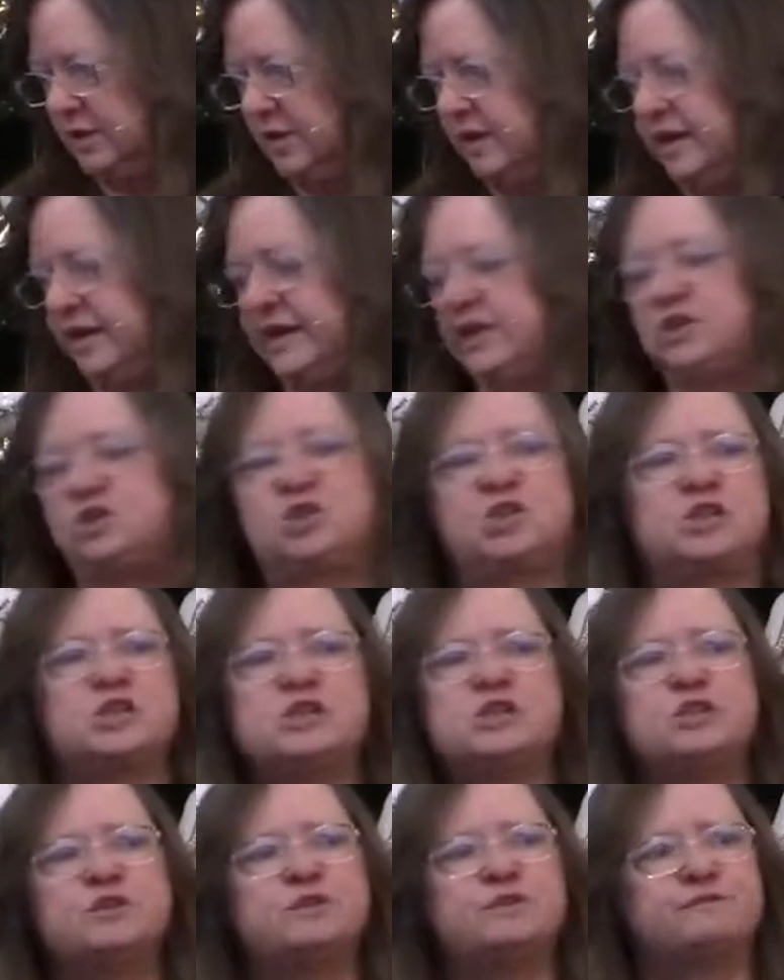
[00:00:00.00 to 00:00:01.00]
He had a
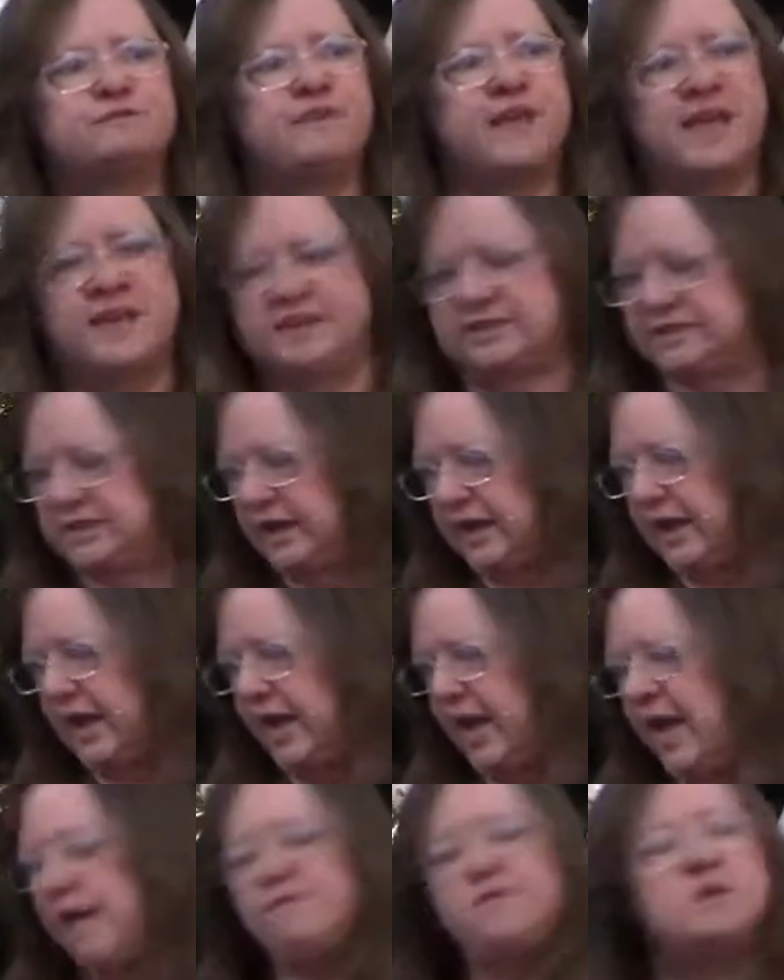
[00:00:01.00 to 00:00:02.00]
chiseled face and a
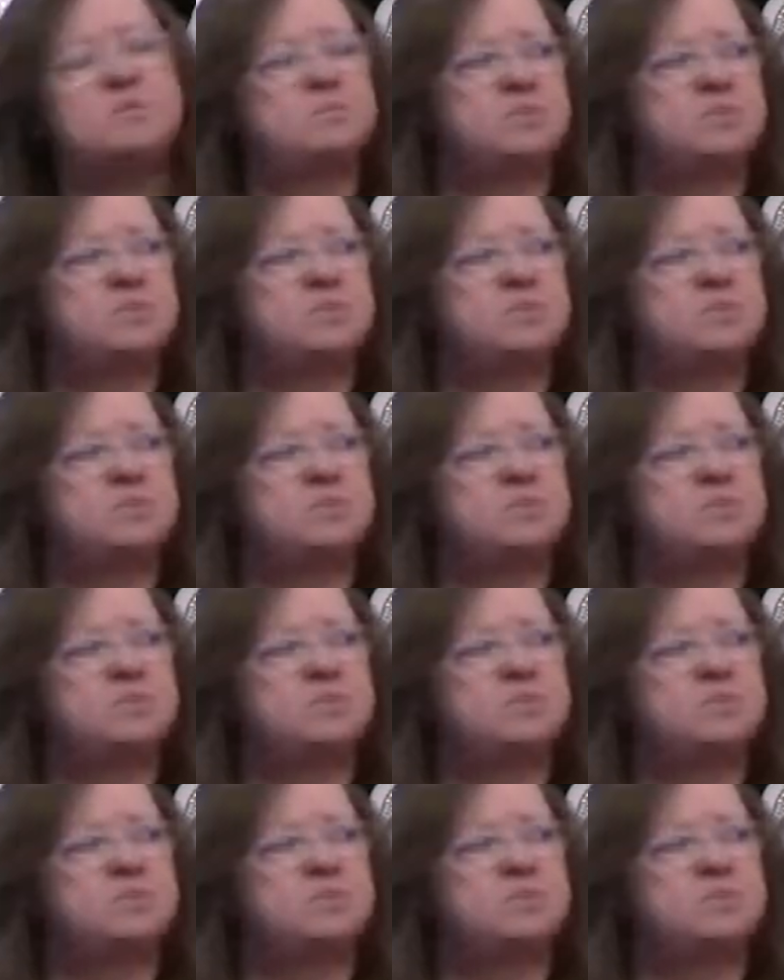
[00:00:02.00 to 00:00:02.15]
heavy